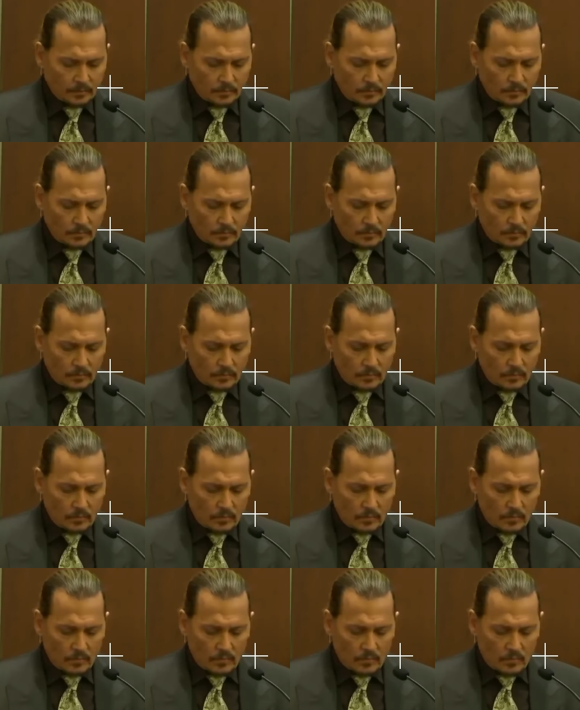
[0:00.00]

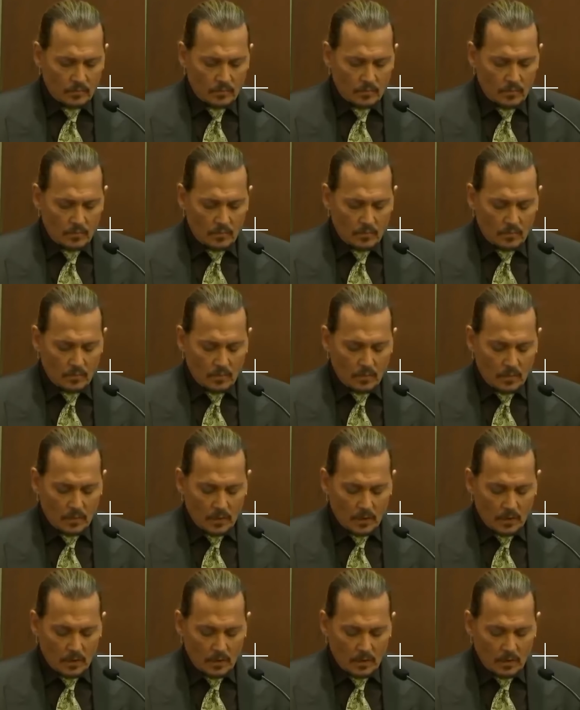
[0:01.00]

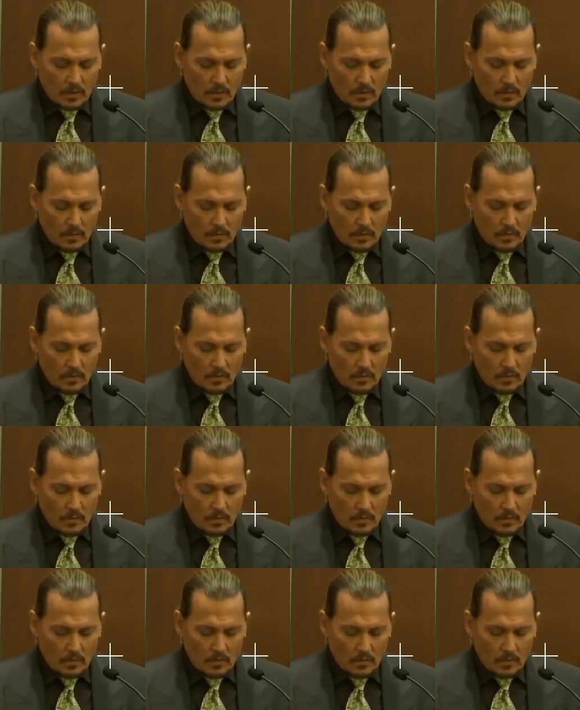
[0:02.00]
(silence)